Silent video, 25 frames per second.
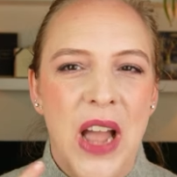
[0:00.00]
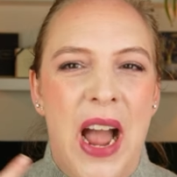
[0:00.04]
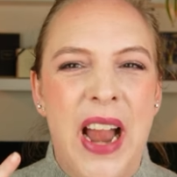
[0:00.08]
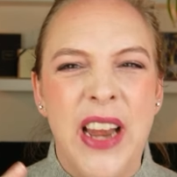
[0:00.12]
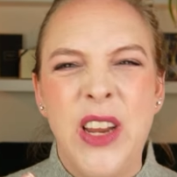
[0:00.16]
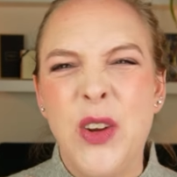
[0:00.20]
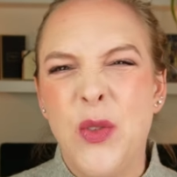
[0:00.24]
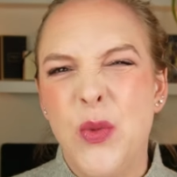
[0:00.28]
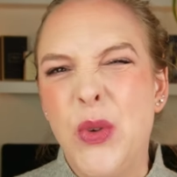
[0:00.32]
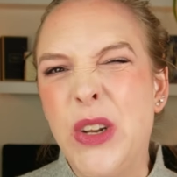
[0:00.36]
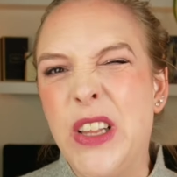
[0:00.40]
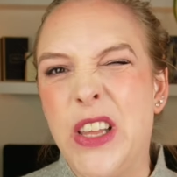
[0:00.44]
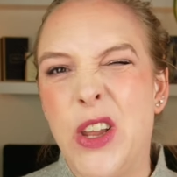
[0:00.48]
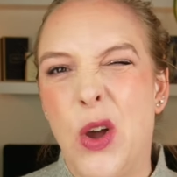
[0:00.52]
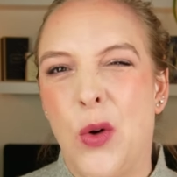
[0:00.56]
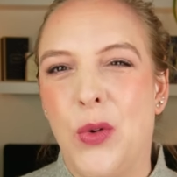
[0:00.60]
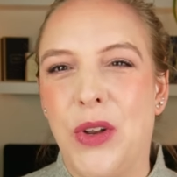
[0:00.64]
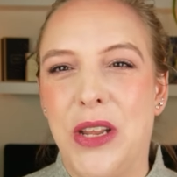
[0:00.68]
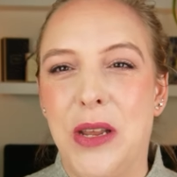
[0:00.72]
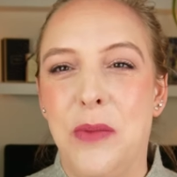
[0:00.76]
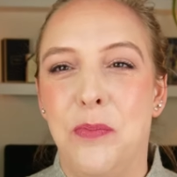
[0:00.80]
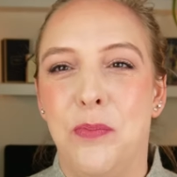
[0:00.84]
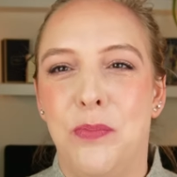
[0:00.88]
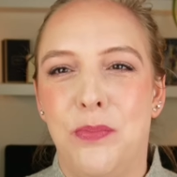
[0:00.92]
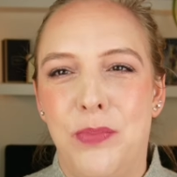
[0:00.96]
I can really
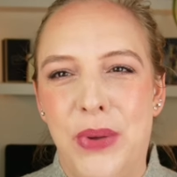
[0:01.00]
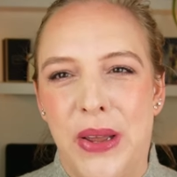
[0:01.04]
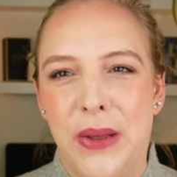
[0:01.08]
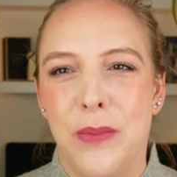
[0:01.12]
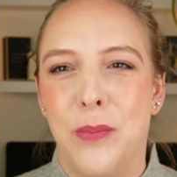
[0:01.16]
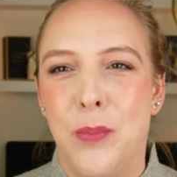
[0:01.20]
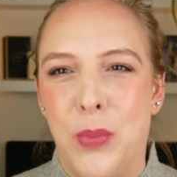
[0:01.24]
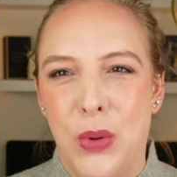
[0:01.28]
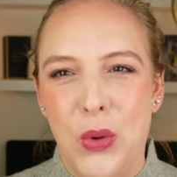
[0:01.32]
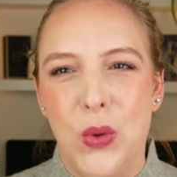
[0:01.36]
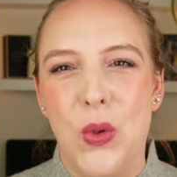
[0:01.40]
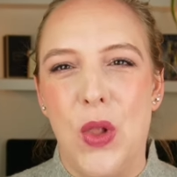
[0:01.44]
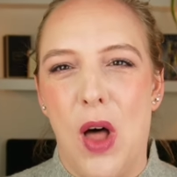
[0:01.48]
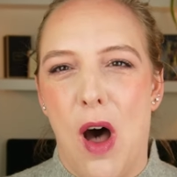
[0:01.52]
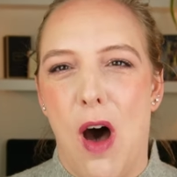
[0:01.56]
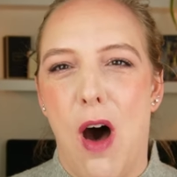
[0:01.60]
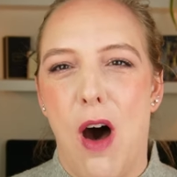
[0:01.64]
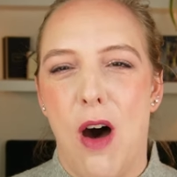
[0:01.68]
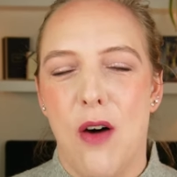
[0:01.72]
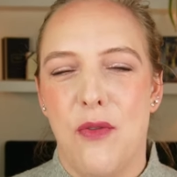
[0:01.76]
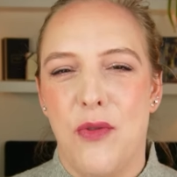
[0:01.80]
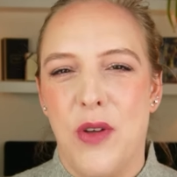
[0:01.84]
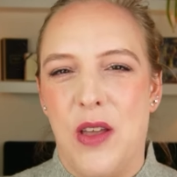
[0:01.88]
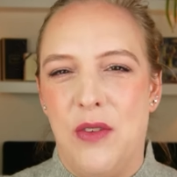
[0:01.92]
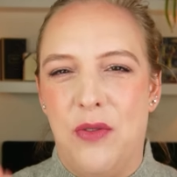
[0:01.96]
only pull
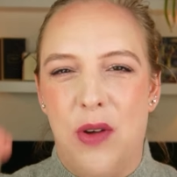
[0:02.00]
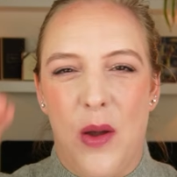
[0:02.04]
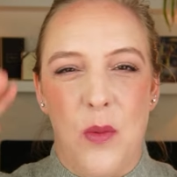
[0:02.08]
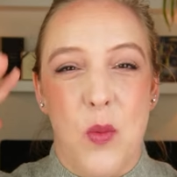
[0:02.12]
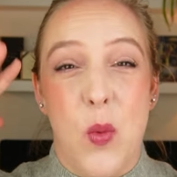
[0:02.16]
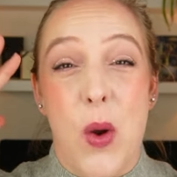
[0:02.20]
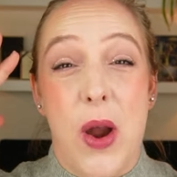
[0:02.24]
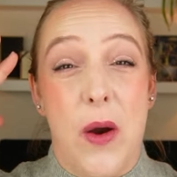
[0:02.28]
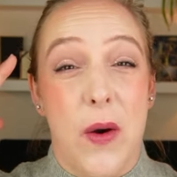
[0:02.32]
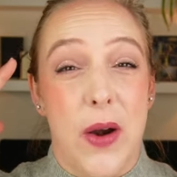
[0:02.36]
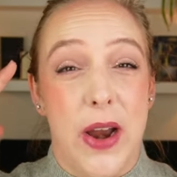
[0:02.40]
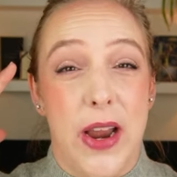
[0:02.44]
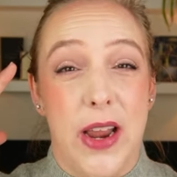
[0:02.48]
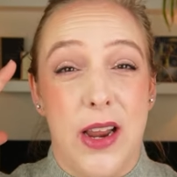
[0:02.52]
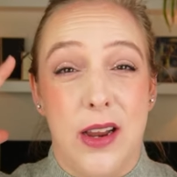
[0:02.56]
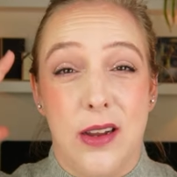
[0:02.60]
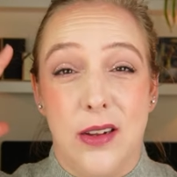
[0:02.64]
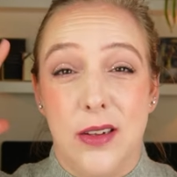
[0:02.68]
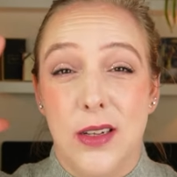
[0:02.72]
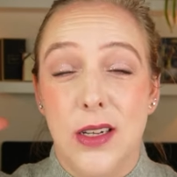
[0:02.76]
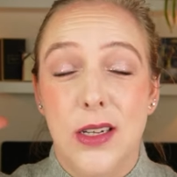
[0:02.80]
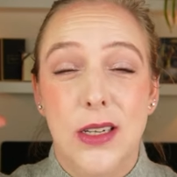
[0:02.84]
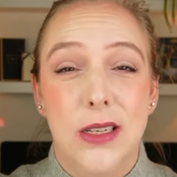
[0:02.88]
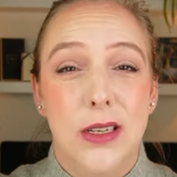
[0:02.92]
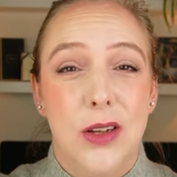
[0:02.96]
off if I'm
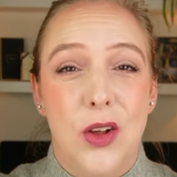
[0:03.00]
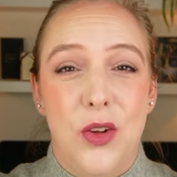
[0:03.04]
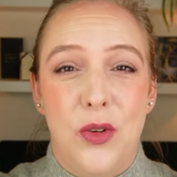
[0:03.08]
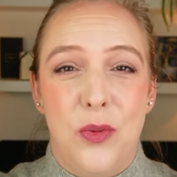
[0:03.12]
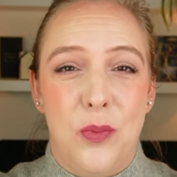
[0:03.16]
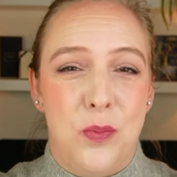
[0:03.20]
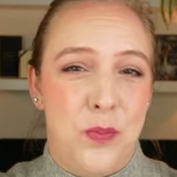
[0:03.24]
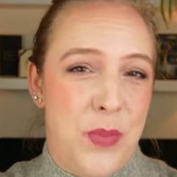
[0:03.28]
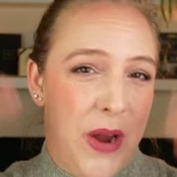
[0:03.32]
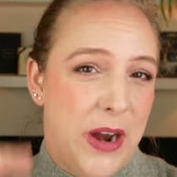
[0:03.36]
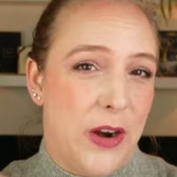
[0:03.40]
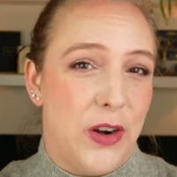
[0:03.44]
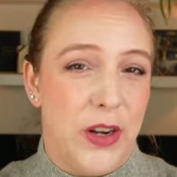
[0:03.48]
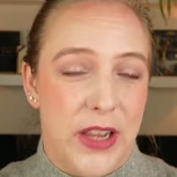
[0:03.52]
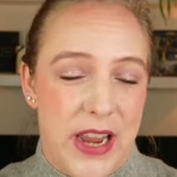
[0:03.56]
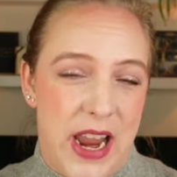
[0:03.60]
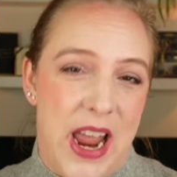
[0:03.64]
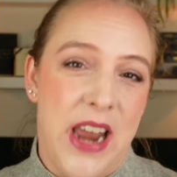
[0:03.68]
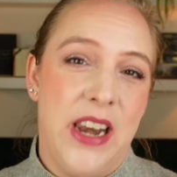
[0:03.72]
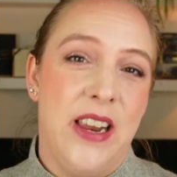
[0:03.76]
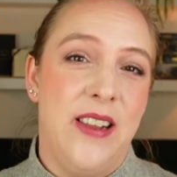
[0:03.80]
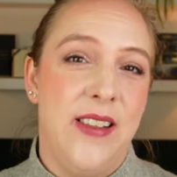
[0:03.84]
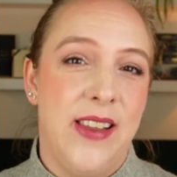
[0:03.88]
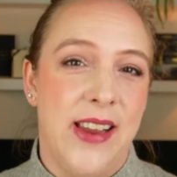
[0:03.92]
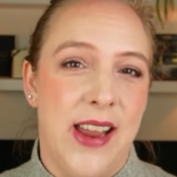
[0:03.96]
wearing
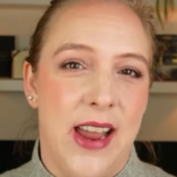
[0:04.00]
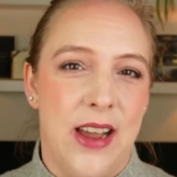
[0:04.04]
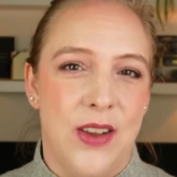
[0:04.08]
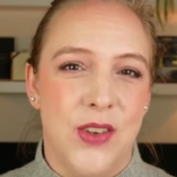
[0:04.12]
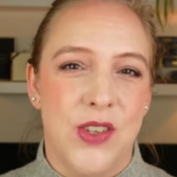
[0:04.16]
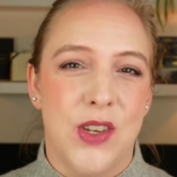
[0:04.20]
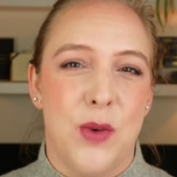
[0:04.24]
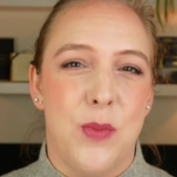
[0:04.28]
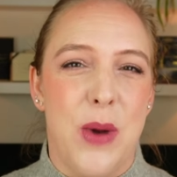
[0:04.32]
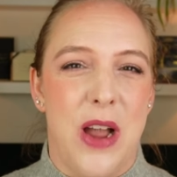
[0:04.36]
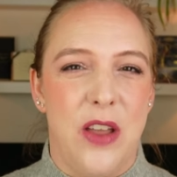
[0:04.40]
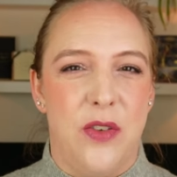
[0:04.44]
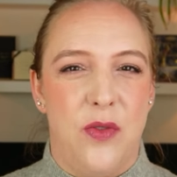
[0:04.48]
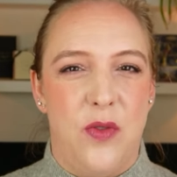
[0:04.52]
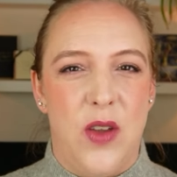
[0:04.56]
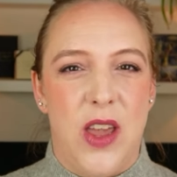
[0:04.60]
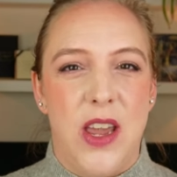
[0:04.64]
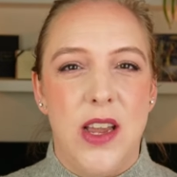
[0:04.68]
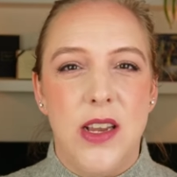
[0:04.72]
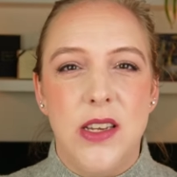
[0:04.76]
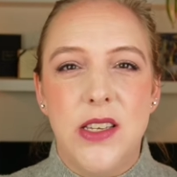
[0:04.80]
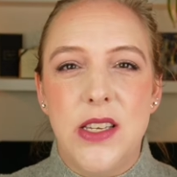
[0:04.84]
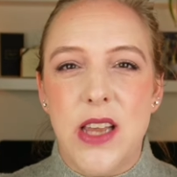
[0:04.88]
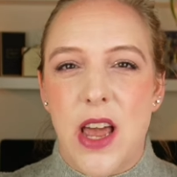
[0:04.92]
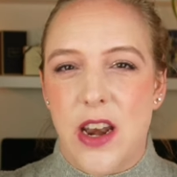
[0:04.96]
barely anything else on my
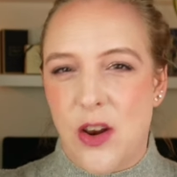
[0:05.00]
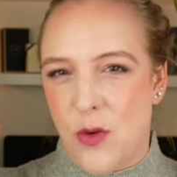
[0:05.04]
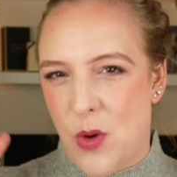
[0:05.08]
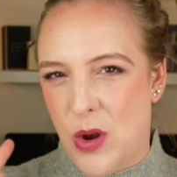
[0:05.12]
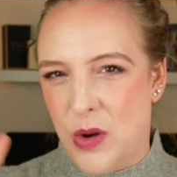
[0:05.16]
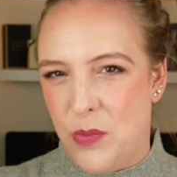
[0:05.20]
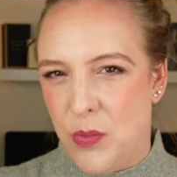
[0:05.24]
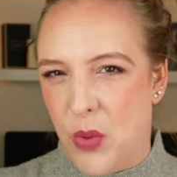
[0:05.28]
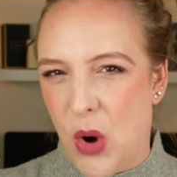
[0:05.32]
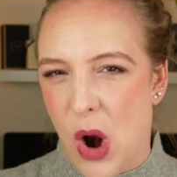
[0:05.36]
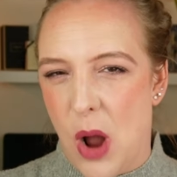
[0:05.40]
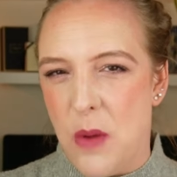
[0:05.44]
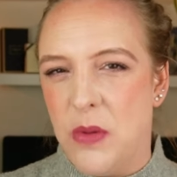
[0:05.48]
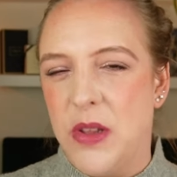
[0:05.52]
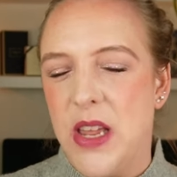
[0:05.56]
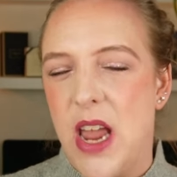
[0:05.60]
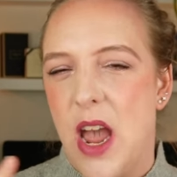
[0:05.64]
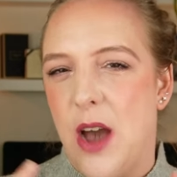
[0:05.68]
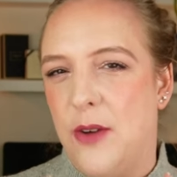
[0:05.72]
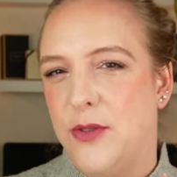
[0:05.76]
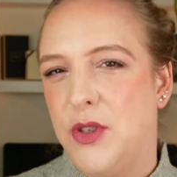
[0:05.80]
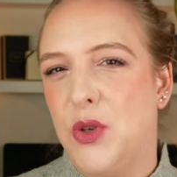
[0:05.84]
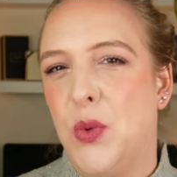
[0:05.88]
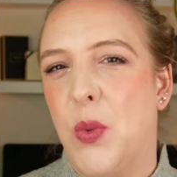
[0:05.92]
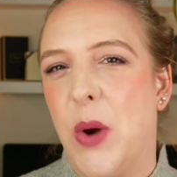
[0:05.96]
face, and I would probably
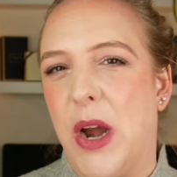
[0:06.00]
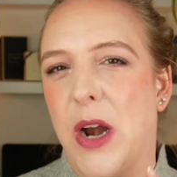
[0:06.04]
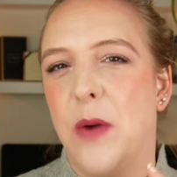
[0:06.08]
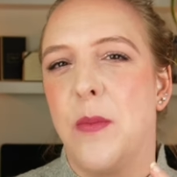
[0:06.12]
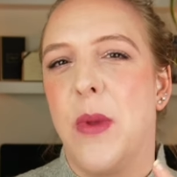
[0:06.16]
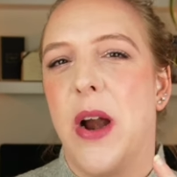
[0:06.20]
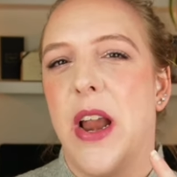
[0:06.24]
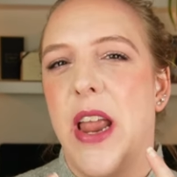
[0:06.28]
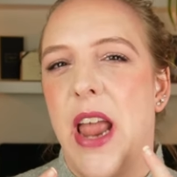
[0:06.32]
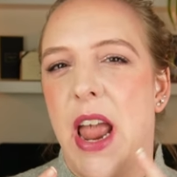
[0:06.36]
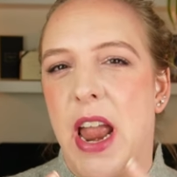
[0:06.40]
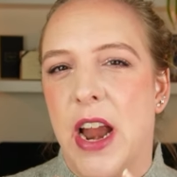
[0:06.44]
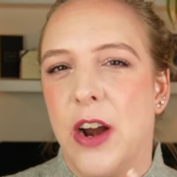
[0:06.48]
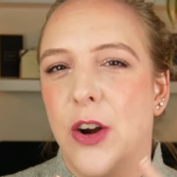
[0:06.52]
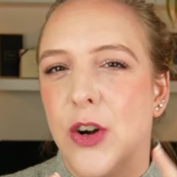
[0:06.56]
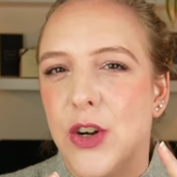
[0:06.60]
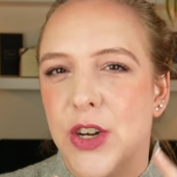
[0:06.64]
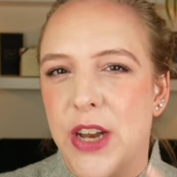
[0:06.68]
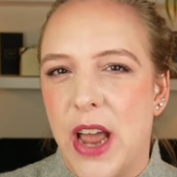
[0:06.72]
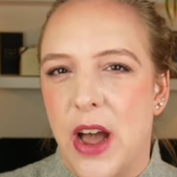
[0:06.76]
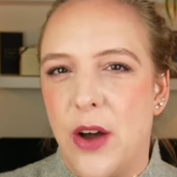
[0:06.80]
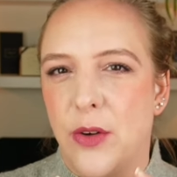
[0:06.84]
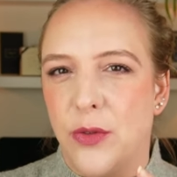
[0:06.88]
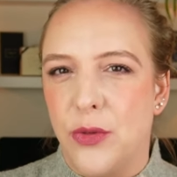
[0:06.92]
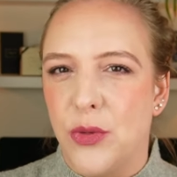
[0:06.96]
have to wear my hair
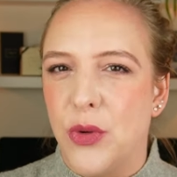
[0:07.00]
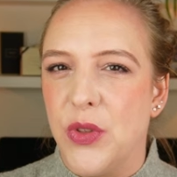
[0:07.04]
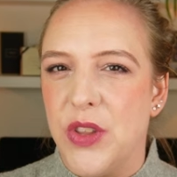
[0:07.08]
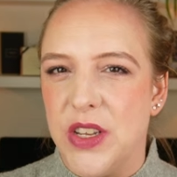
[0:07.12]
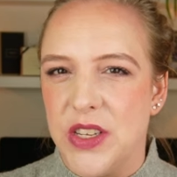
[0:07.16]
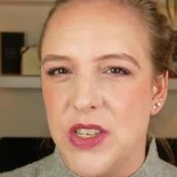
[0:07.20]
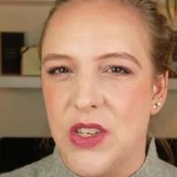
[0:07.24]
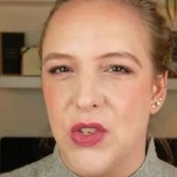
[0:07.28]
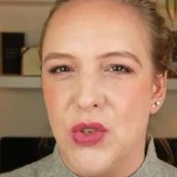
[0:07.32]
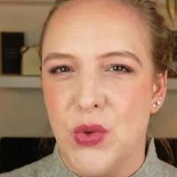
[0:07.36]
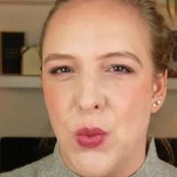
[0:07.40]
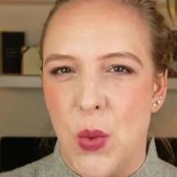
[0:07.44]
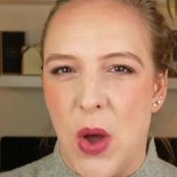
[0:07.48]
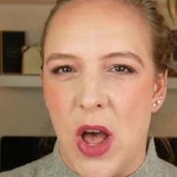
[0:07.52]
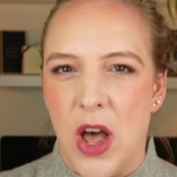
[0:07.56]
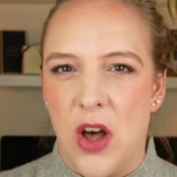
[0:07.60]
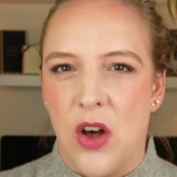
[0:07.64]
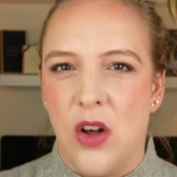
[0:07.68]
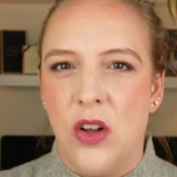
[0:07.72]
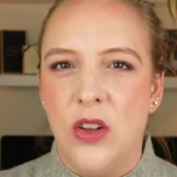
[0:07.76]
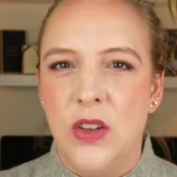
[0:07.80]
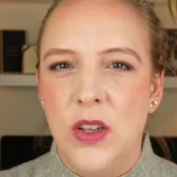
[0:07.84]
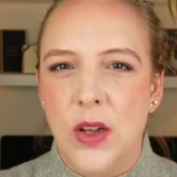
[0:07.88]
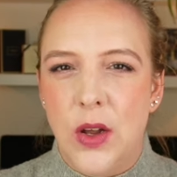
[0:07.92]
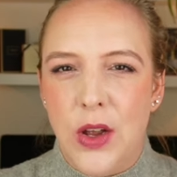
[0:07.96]
down for this as
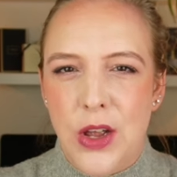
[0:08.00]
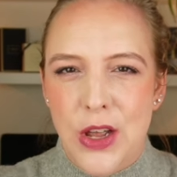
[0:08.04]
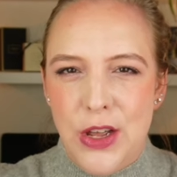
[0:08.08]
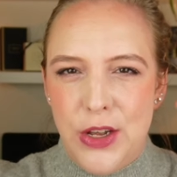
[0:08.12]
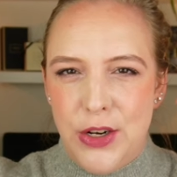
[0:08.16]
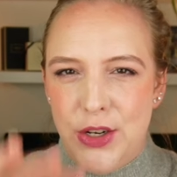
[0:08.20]
well,